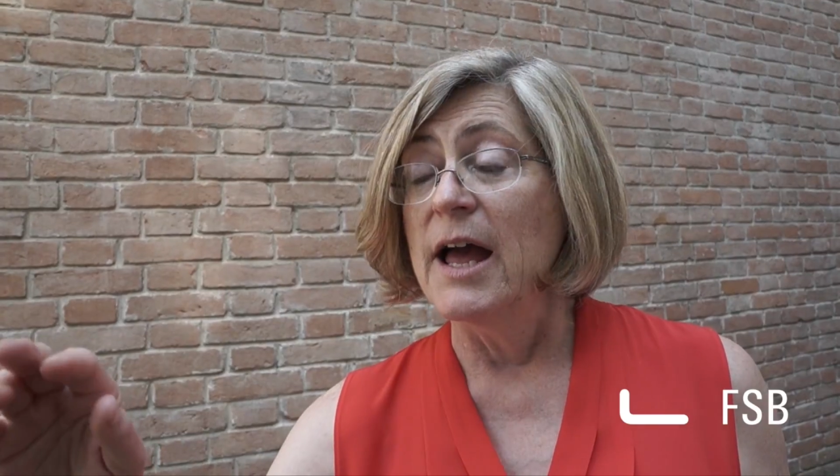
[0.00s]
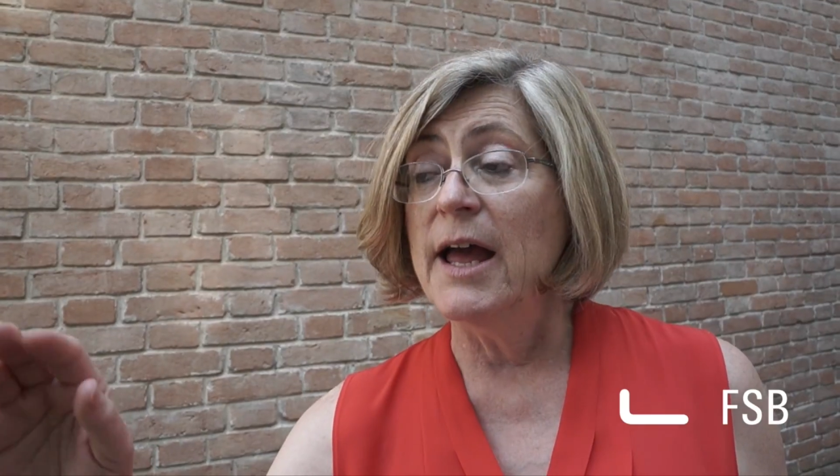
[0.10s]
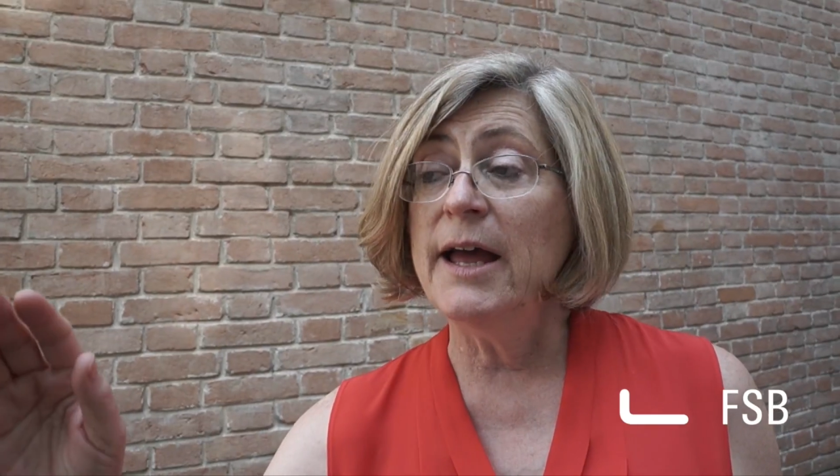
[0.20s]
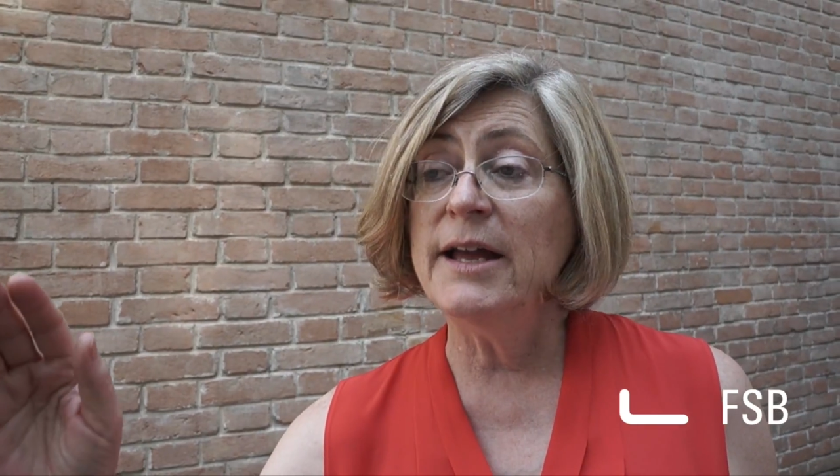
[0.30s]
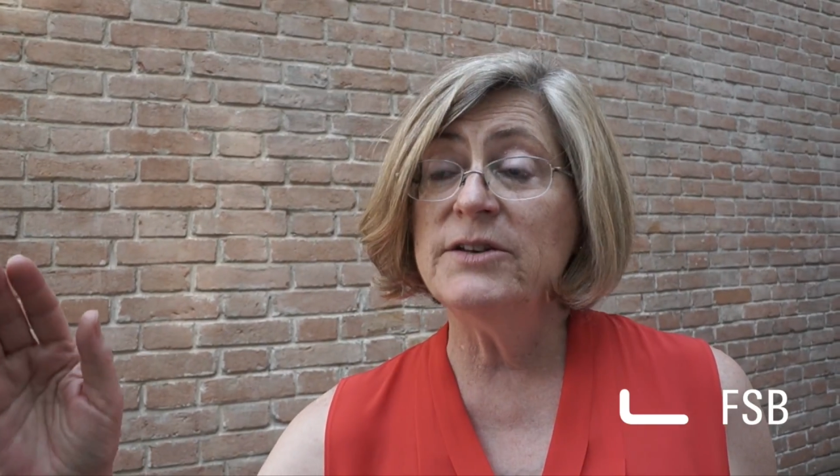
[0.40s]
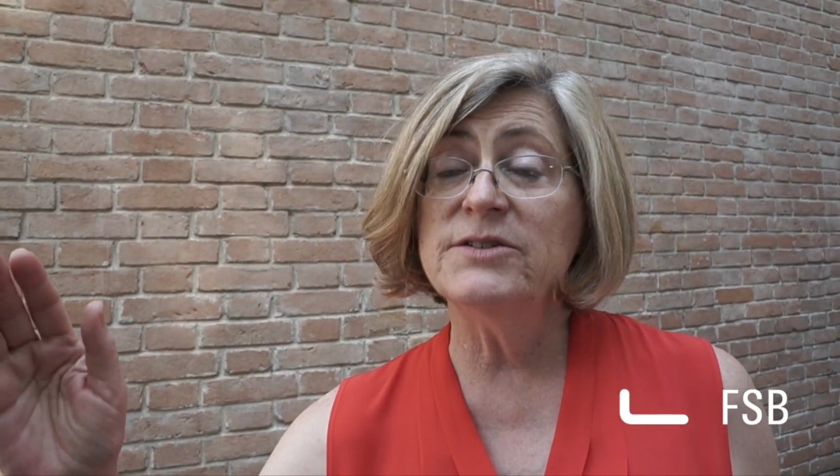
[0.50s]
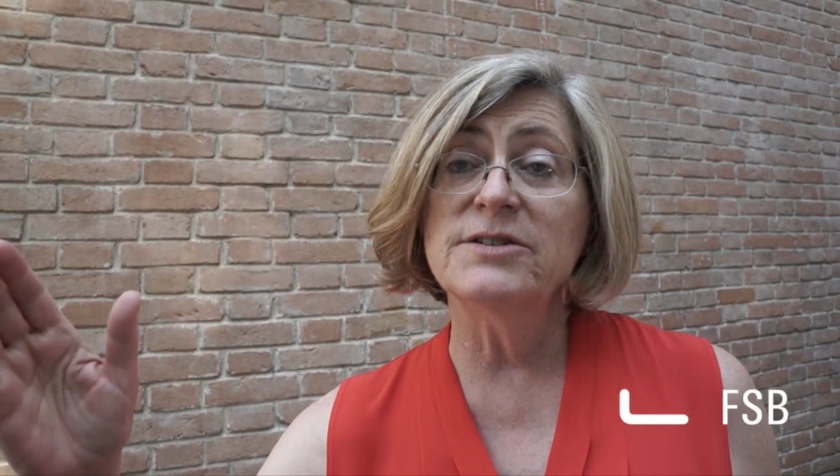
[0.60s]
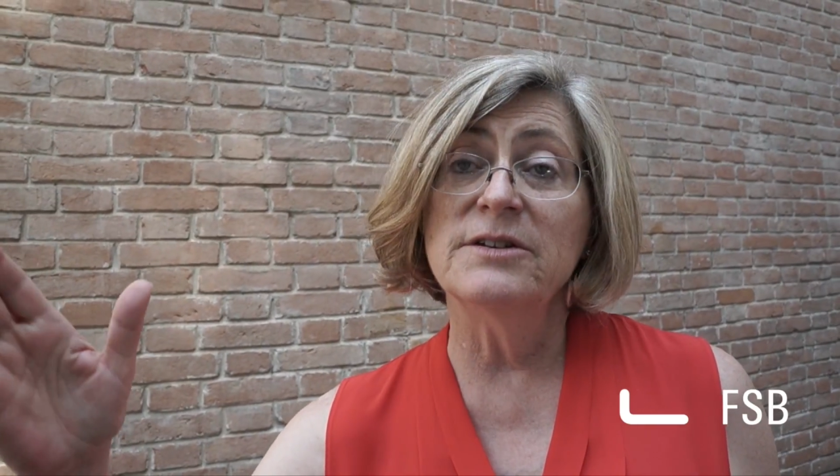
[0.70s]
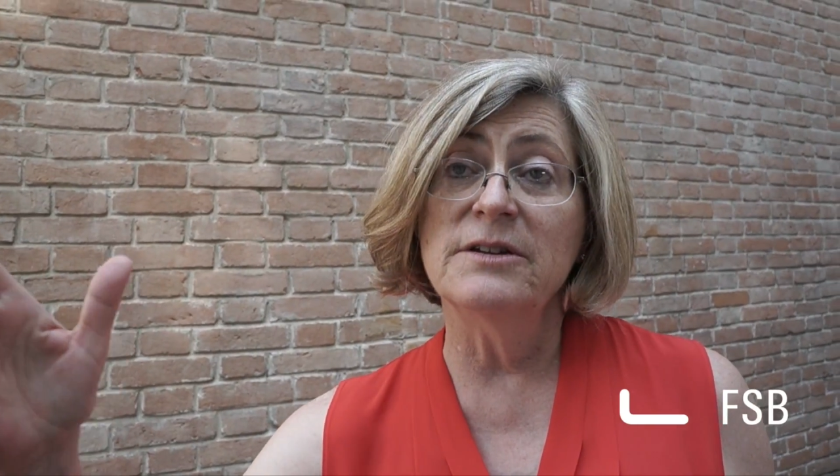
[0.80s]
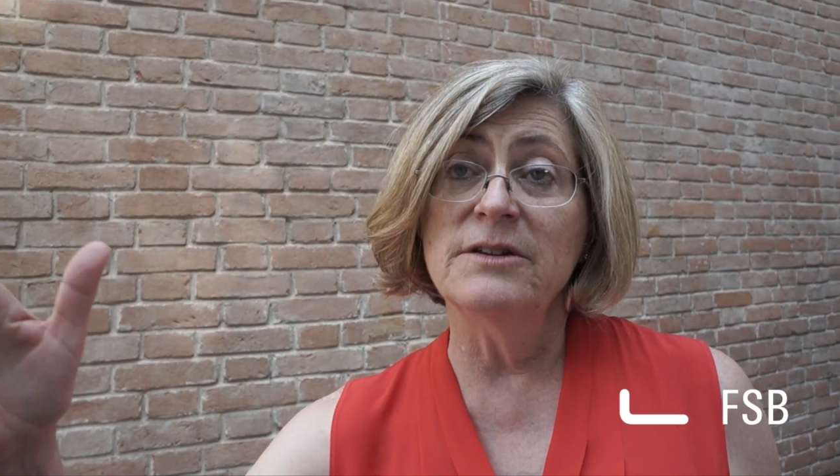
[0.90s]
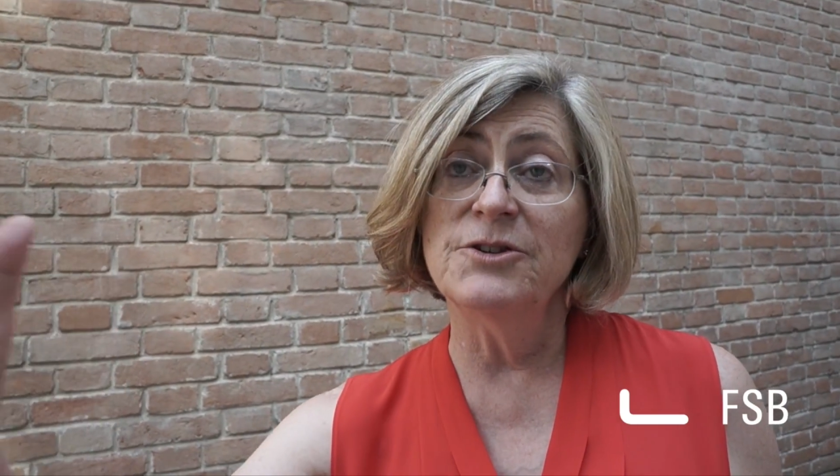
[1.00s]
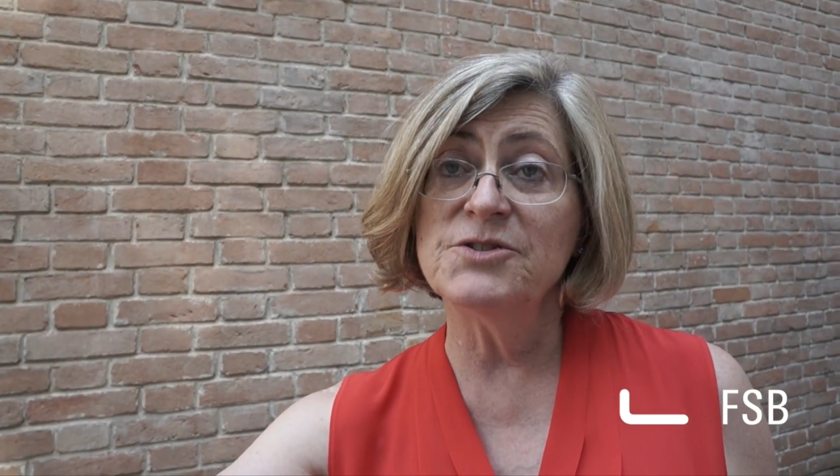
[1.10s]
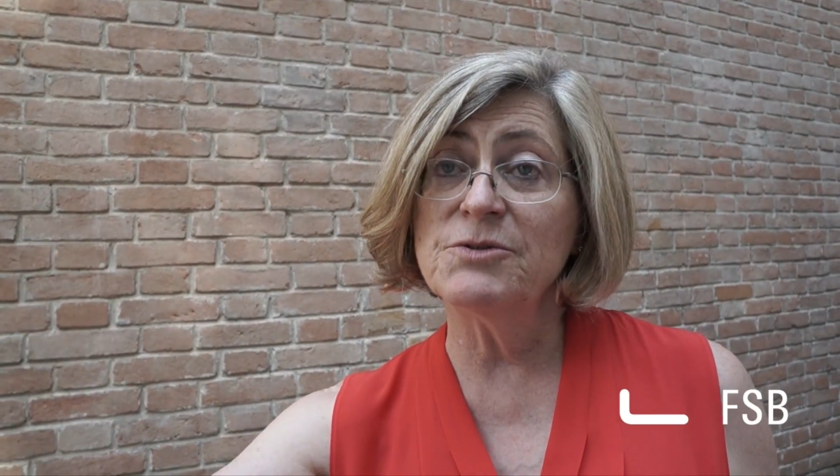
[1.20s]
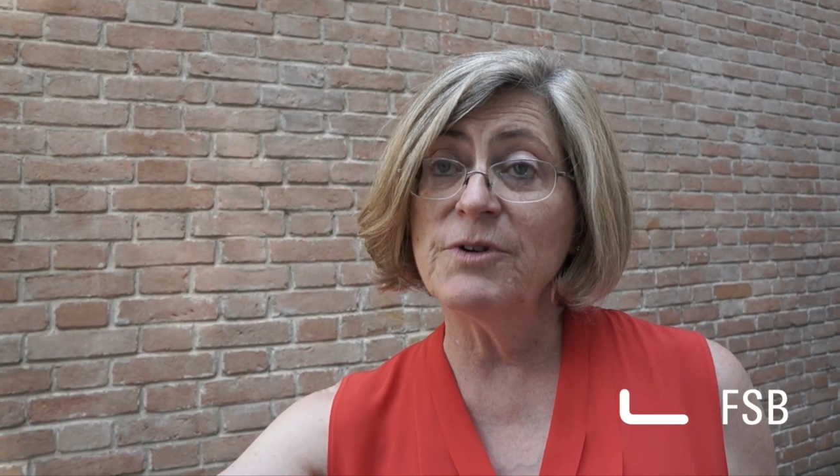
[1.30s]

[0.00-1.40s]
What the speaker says: And there's a